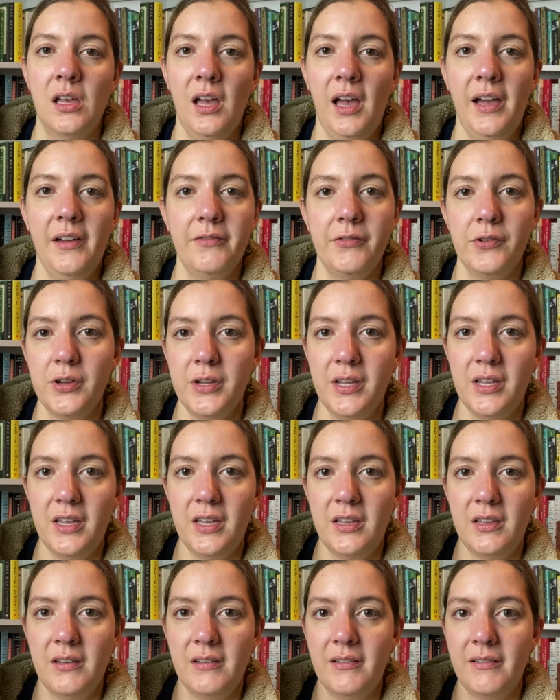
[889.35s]

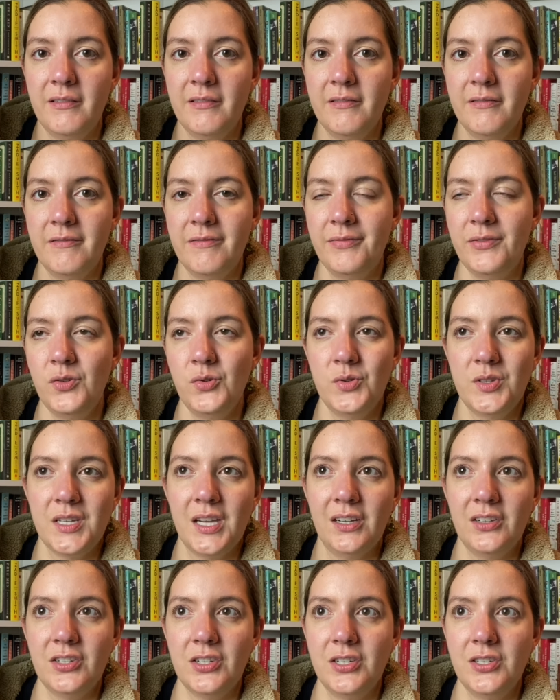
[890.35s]
every few
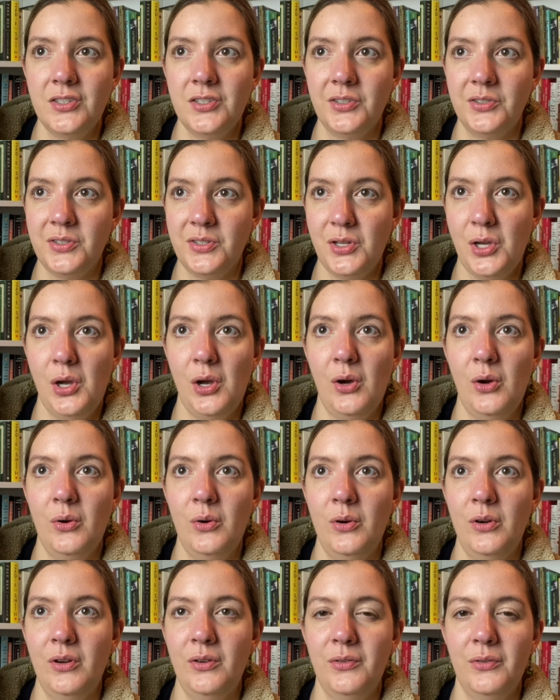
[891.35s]
sections or
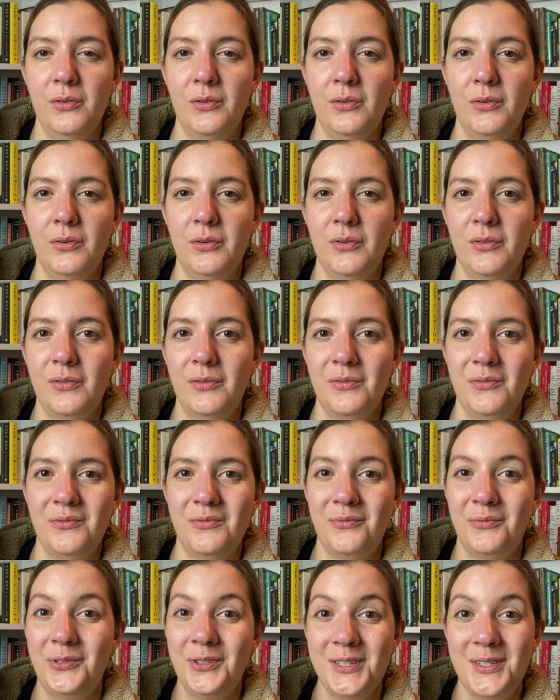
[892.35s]
so
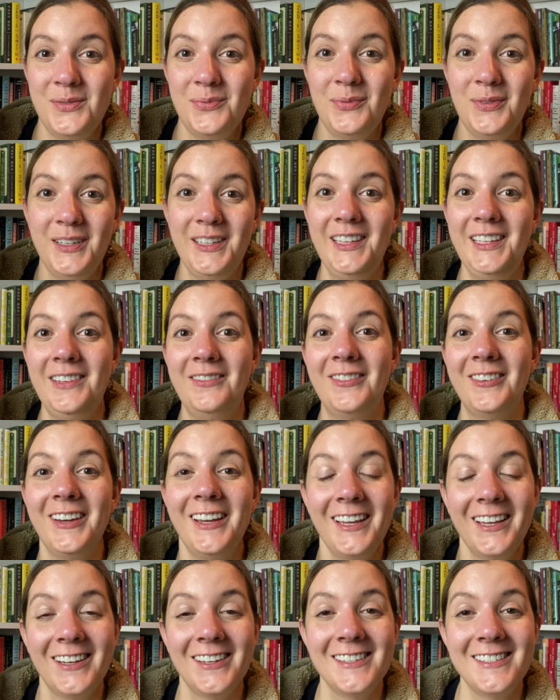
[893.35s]
was really
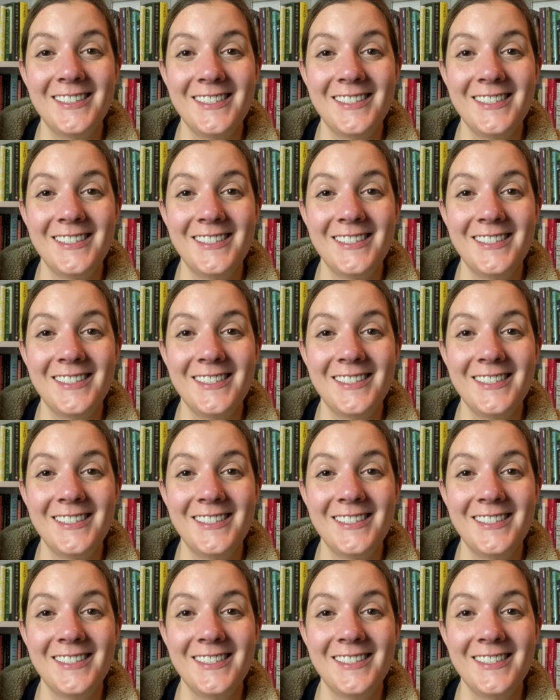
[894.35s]
real.